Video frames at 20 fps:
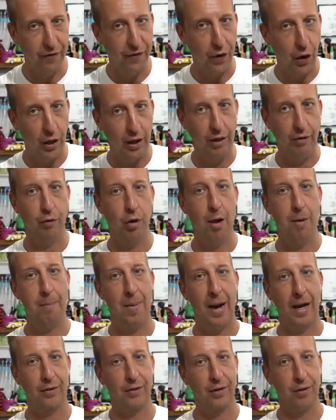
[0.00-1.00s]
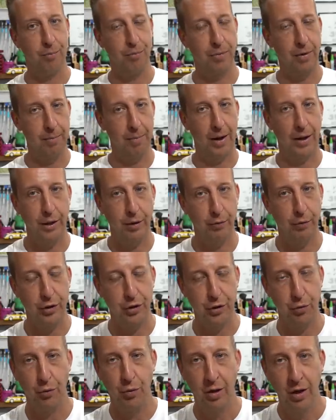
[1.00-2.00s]
file it right back to bring back the
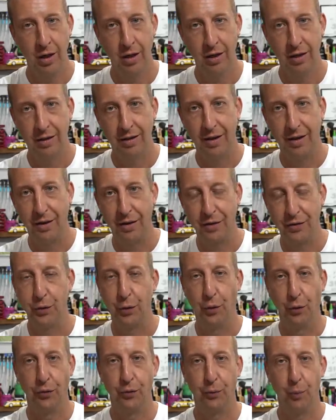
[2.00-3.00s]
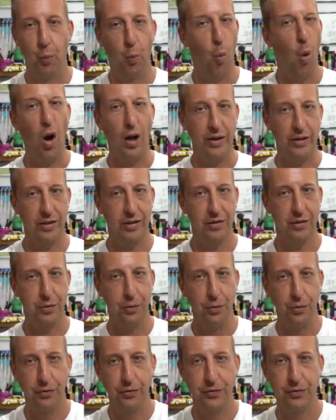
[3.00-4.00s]
original sort of white,
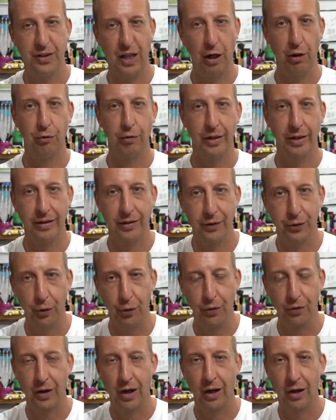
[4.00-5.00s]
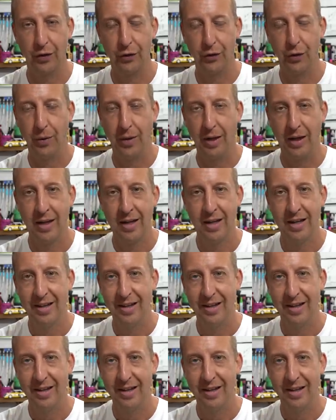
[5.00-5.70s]
sort of Delrin sort of color to it.